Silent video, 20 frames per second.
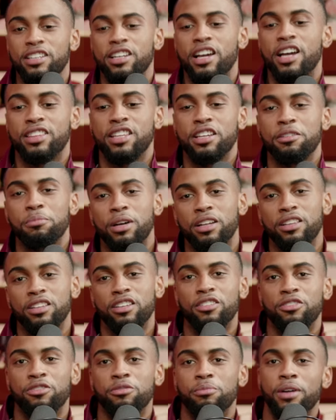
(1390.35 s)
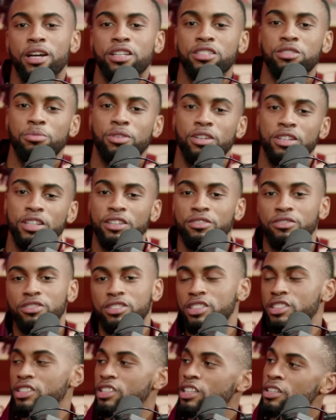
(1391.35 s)
my love for basketball
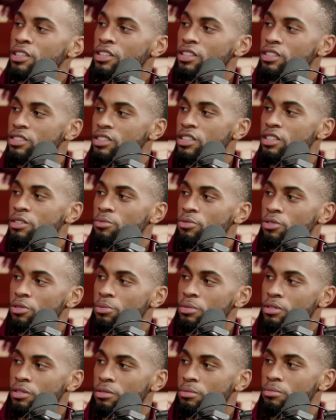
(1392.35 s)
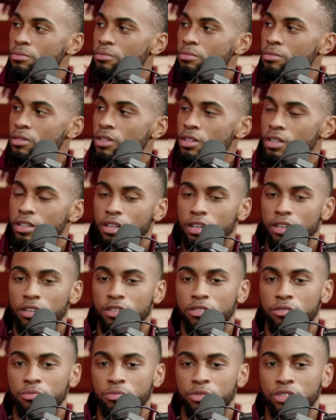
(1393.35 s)
definitely stemmed from him.
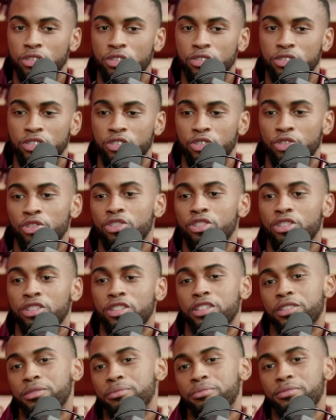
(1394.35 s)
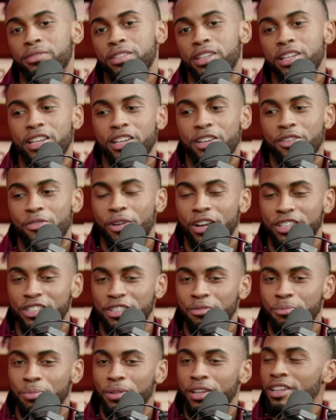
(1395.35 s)
You know, just growing up, watching
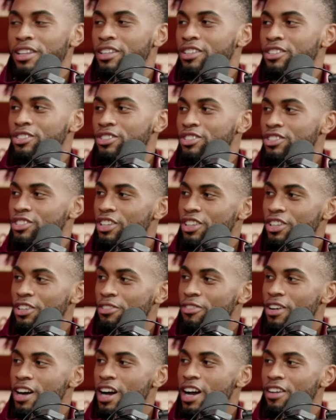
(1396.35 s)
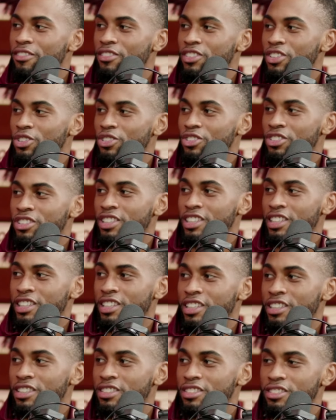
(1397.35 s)
him play in those 35 and older
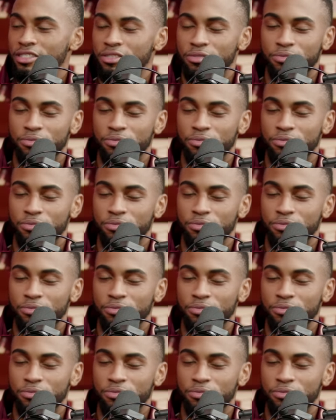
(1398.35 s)
leagues,